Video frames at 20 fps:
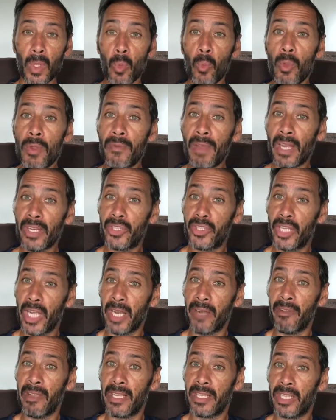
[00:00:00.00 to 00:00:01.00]
We've had
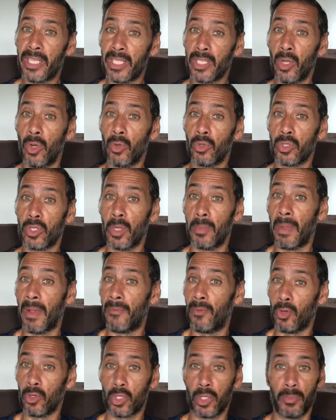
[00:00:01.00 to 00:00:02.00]
generators hooked up. I've
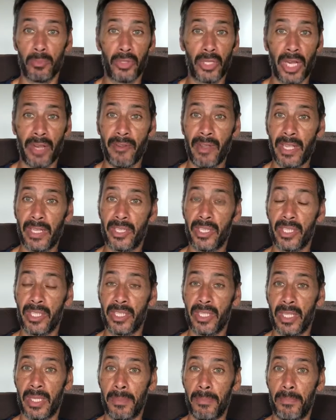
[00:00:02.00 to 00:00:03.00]
hooked up
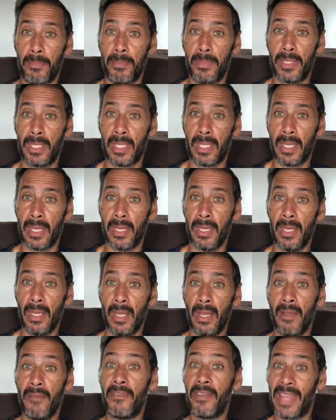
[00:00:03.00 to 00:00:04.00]
generators
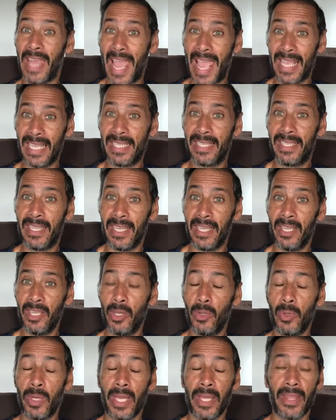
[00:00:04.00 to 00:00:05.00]
for the AC
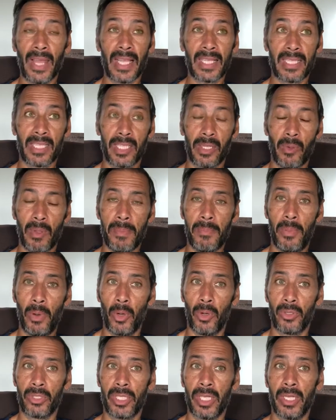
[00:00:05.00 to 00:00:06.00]
unit. That's so
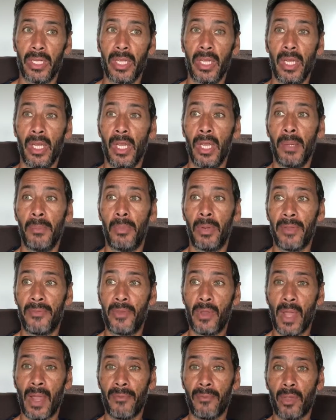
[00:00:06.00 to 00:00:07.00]
important. But if
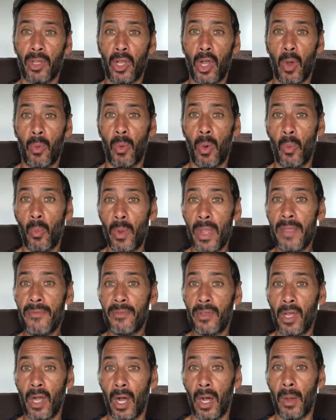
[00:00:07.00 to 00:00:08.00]
you haven't got what we've
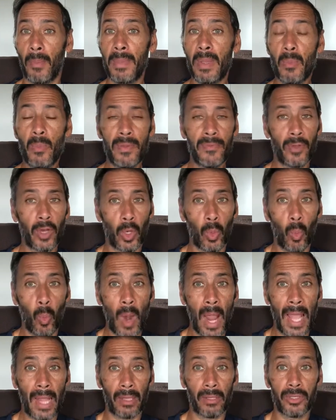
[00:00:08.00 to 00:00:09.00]
got, I mean, we've got a
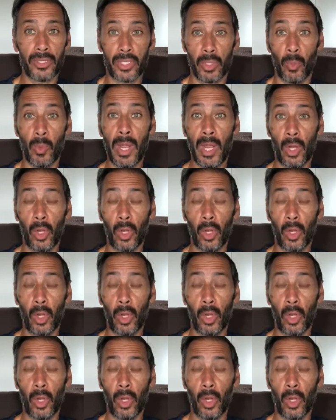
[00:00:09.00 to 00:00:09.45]
well, so we're